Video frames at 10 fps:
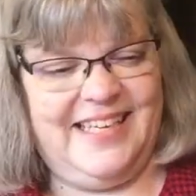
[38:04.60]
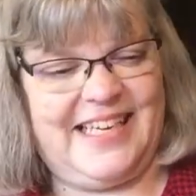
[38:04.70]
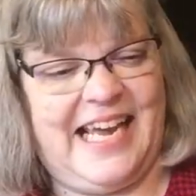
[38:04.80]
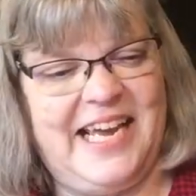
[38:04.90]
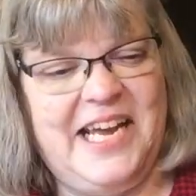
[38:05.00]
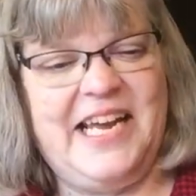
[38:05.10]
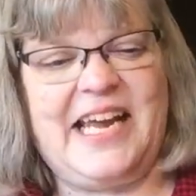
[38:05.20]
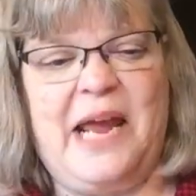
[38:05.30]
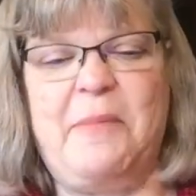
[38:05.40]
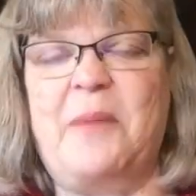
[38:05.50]
he, he
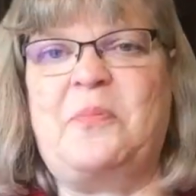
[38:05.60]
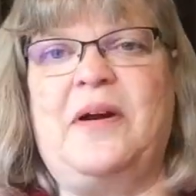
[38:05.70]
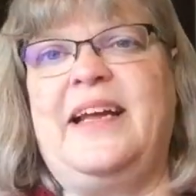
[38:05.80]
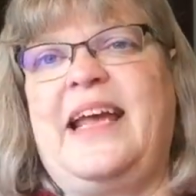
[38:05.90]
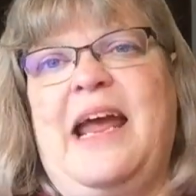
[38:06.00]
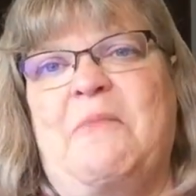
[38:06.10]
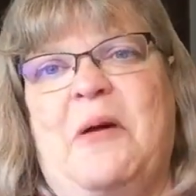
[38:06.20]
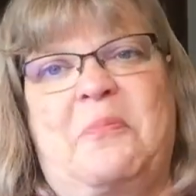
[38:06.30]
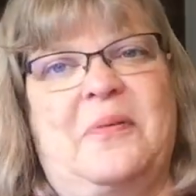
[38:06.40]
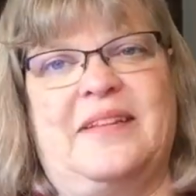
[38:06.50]
came up he came
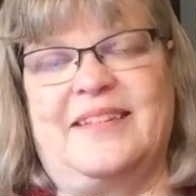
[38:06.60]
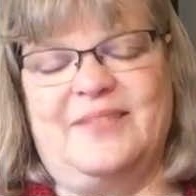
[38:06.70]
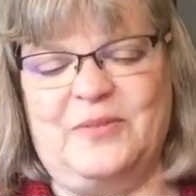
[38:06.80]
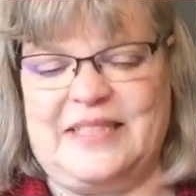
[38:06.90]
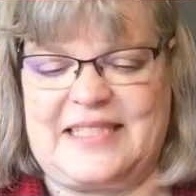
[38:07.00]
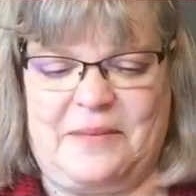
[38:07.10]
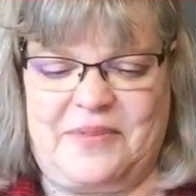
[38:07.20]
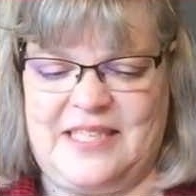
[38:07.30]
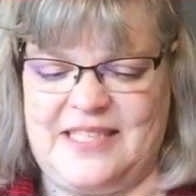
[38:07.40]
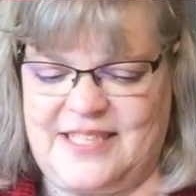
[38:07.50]
up with with
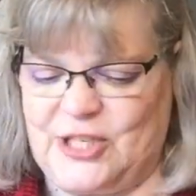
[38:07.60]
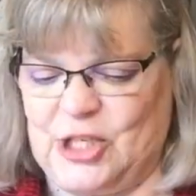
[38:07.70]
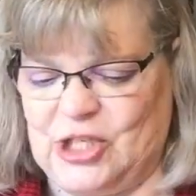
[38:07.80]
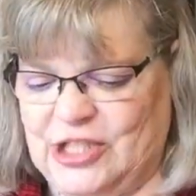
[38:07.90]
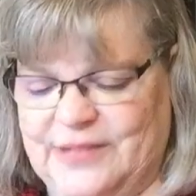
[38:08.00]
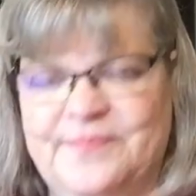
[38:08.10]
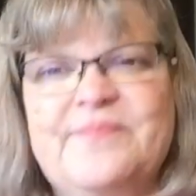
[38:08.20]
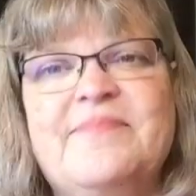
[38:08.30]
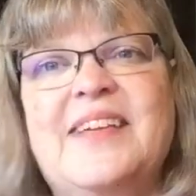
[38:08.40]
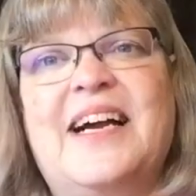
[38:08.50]
something hysterical
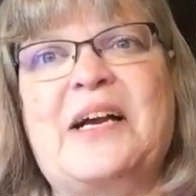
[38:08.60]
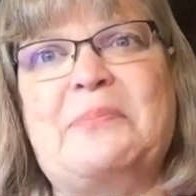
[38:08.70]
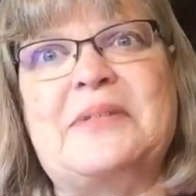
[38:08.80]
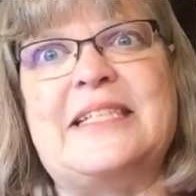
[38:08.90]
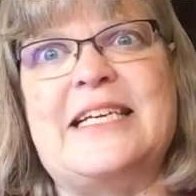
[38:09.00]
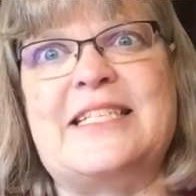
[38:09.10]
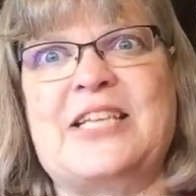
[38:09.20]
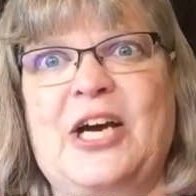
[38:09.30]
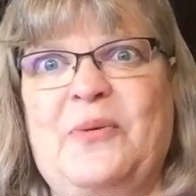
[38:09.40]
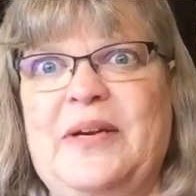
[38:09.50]
a couple of days
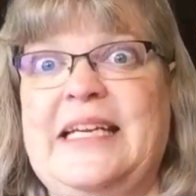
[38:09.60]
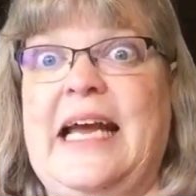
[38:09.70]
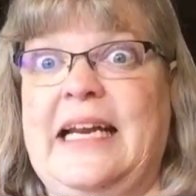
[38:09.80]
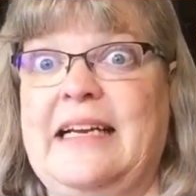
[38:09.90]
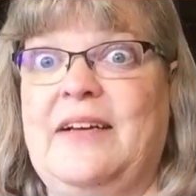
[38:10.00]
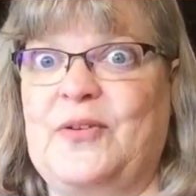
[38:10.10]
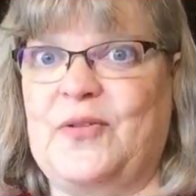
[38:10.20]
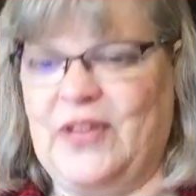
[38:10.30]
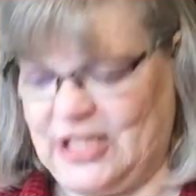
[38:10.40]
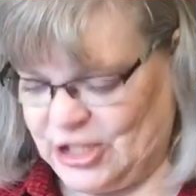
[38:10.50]
ago when yet another
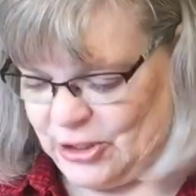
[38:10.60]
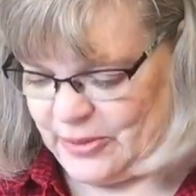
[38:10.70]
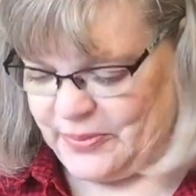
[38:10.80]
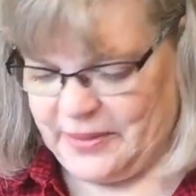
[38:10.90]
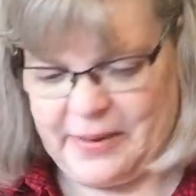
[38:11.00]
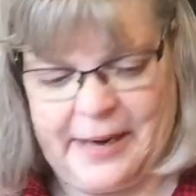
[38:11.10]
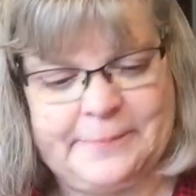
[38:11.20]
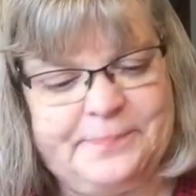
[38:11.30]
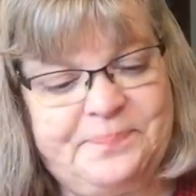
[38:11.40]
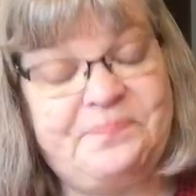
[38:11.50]
thing showed up in the
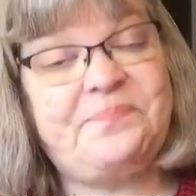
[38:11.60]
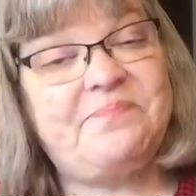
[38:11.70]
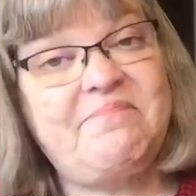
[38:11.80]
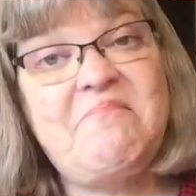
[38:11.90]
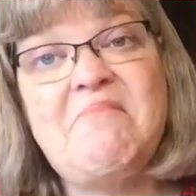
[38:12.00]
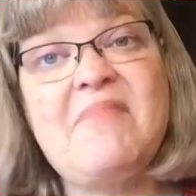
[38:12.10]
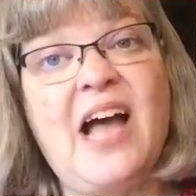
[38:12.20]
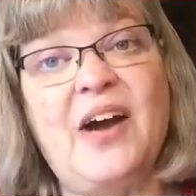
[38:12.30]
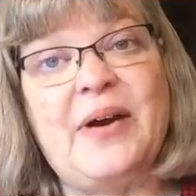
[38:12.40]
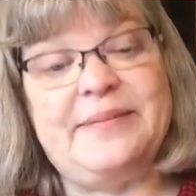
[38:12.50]
mail.
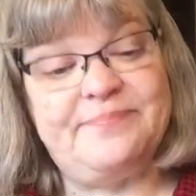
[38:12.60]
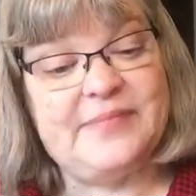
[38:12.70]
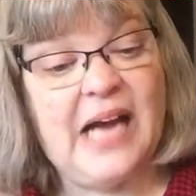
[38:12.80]
All right.